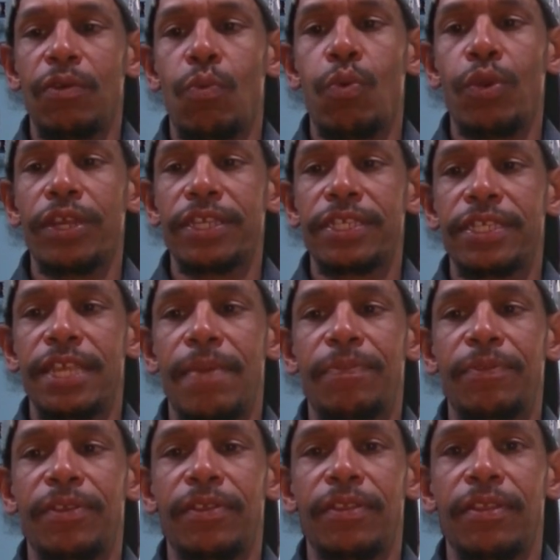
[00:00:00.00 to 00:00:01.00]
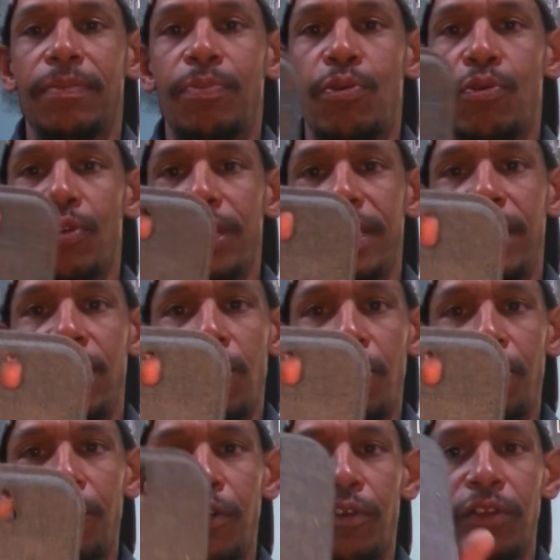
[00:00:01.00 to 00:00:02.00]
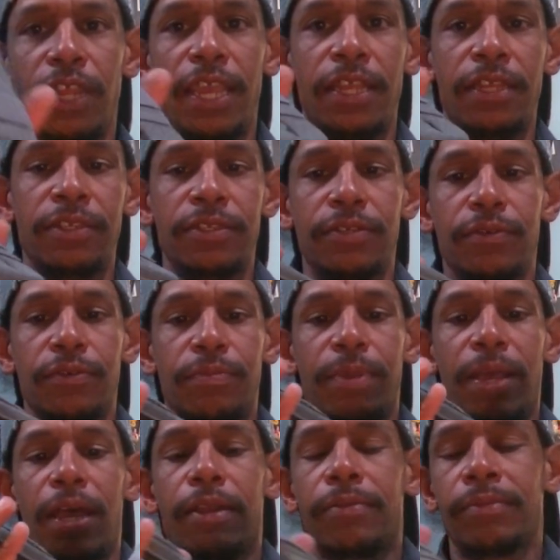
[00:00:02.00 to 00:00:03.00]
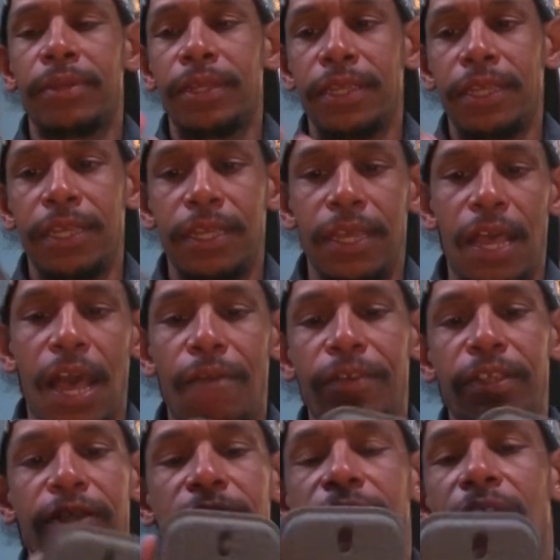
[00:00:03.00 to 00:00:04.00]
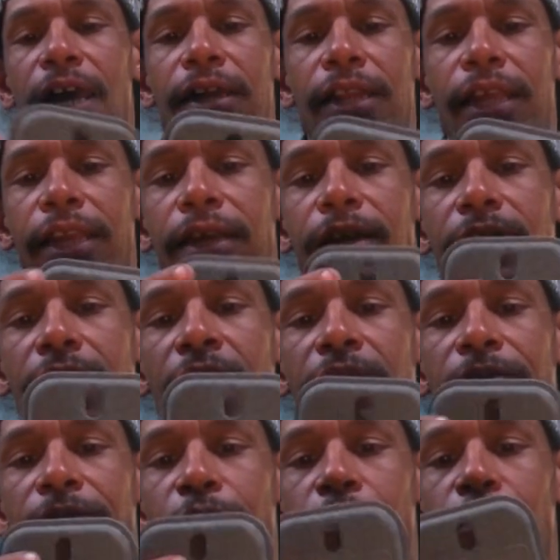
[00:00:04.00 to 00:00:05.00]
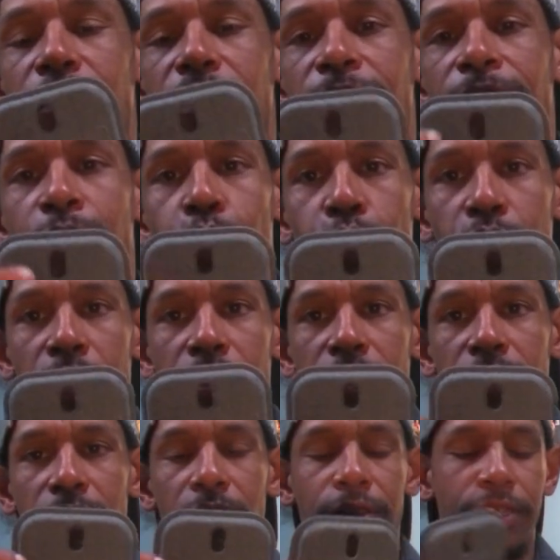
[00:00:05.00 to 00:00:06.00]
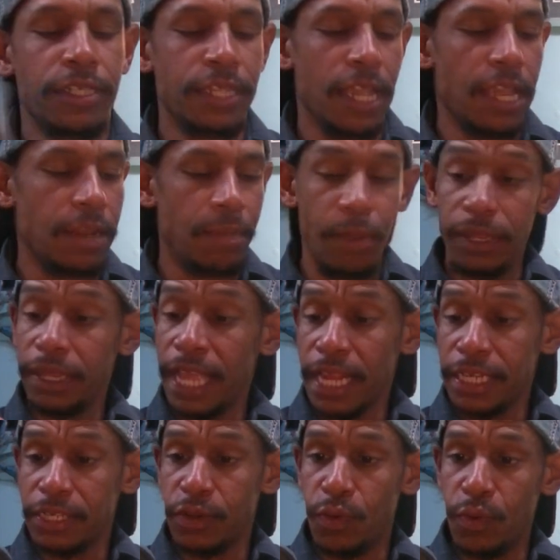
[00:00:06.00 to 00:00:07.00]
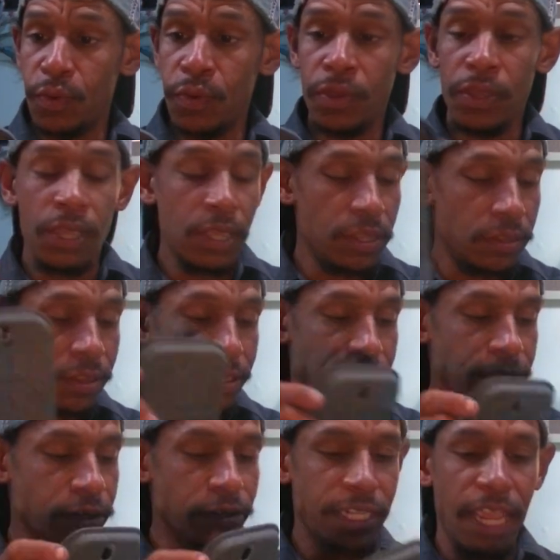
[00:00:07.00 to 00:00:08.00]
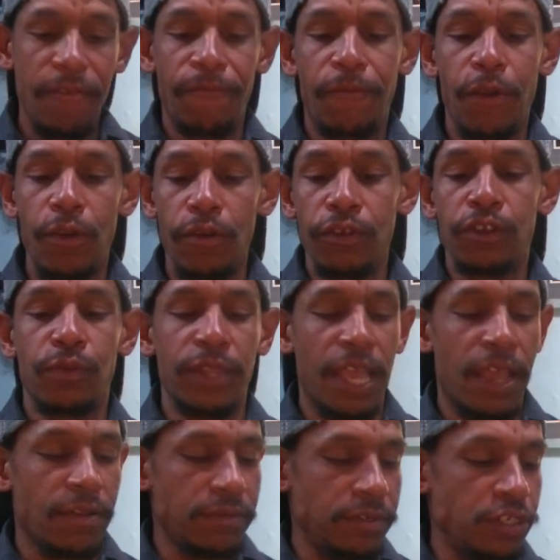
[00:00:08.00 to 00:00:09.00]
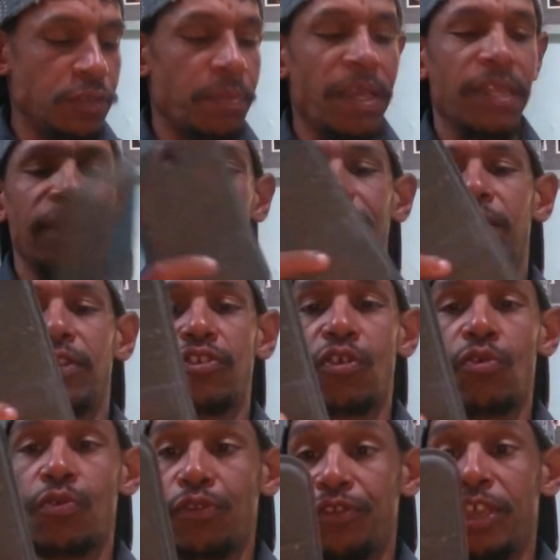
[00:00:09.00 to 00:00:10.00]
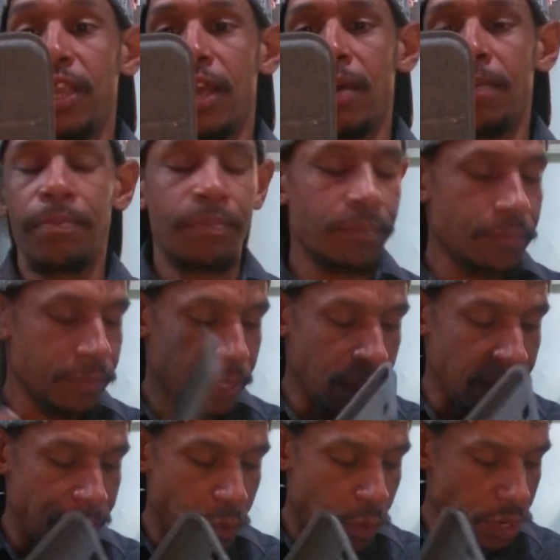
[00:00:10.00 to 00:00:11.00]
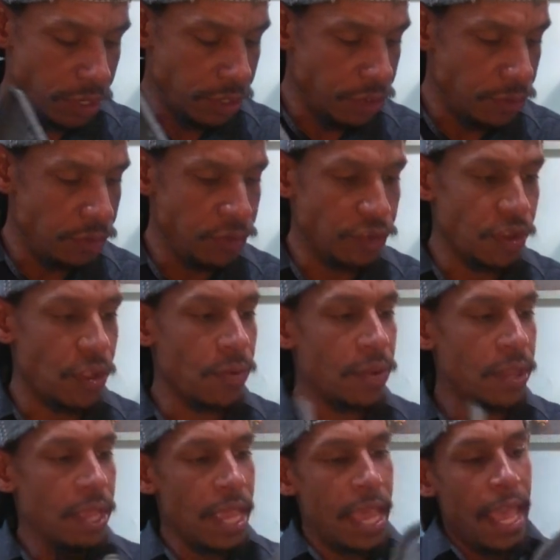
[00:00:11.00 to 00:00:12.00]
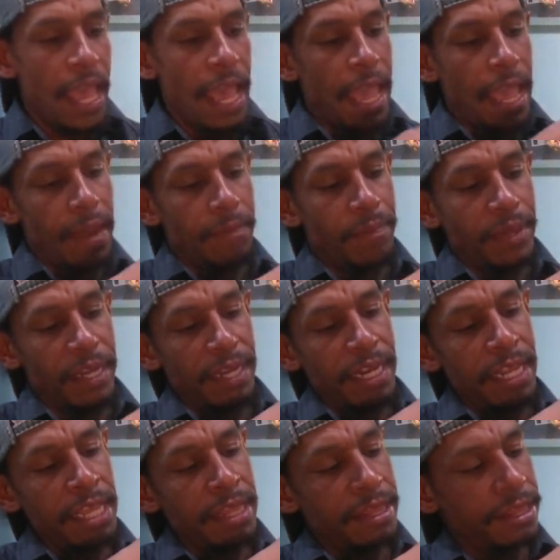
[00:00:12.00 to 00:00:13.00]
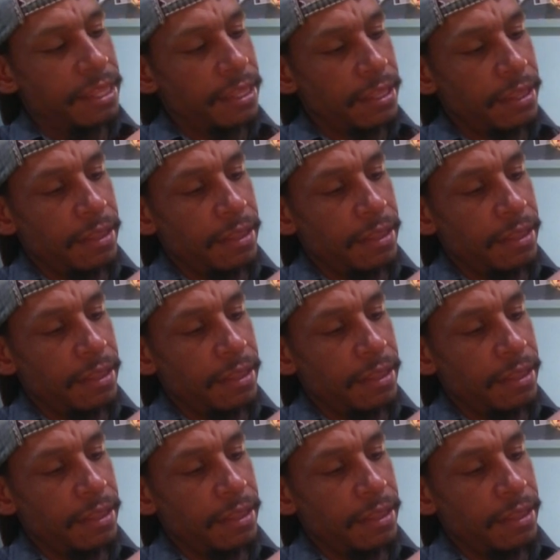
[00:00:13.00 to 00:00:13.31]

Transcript: would accept the port here for your lens or bottom, uh, obviously not like an iPhone with the four on the side, but that's cool. You can still take photos without just by lifting this whole thing up if you wanted to do so. And beneath